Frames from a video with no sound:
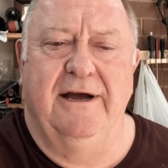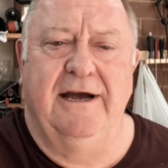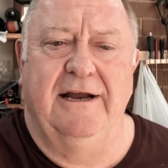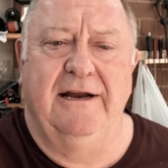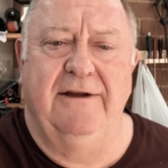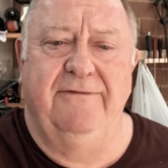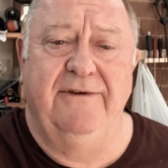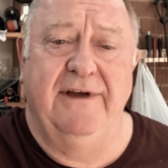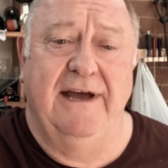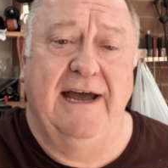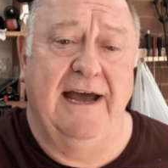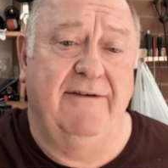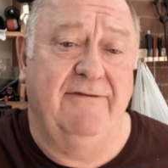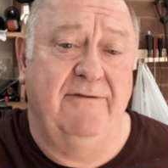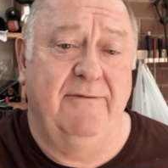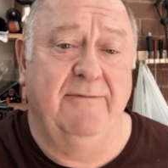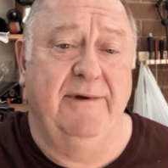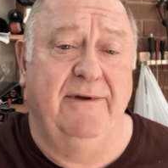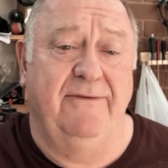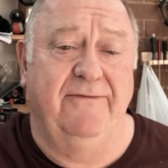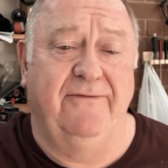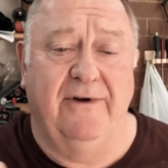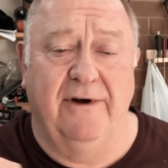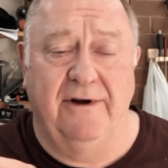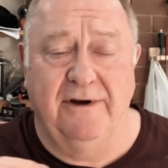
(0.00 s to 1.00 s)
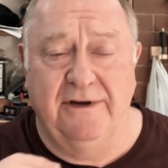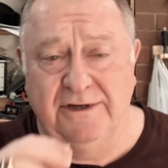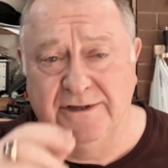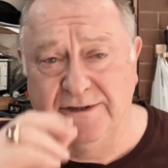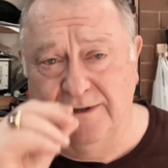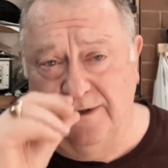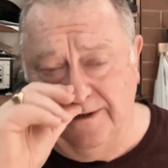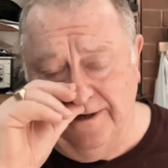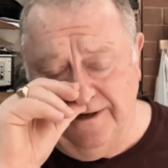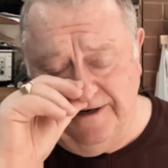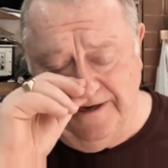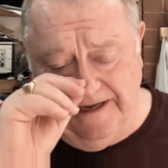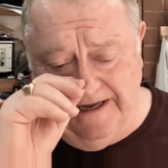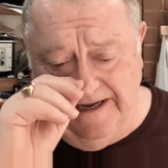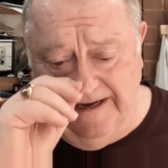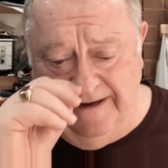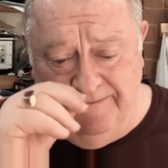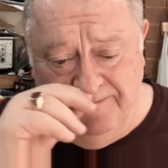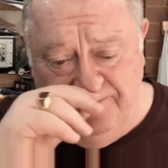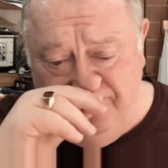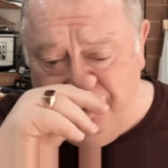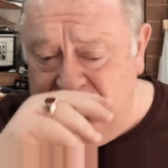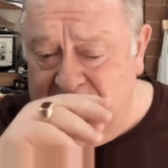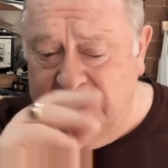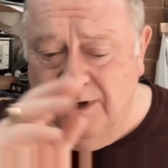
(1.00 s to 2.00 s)
And if you haven't been focused on it,
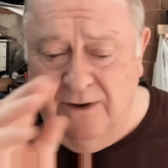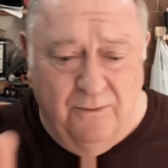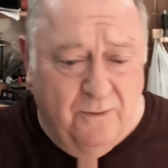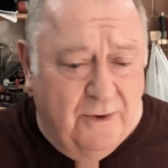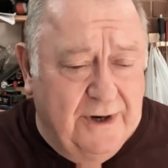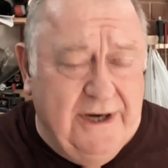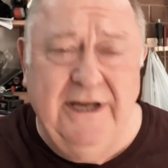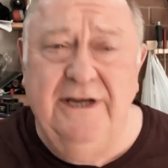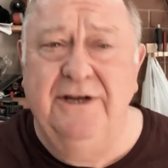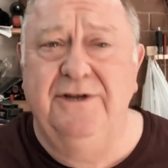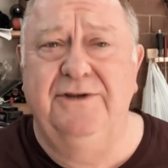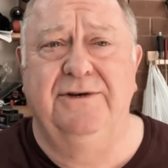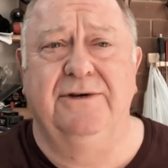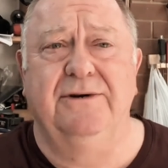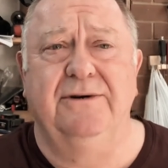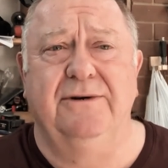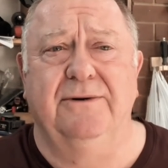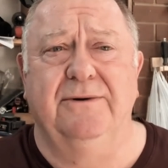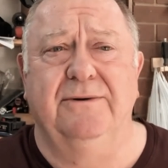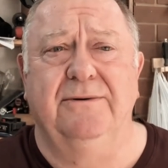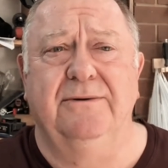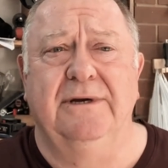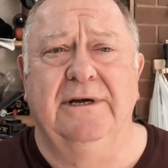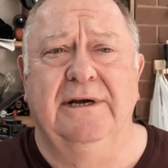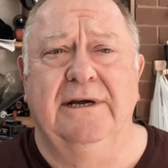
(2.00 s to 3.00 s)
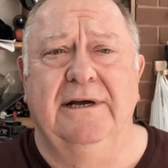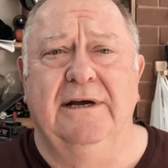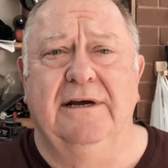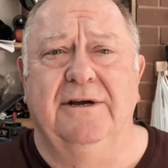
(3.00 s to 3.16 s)
what do you do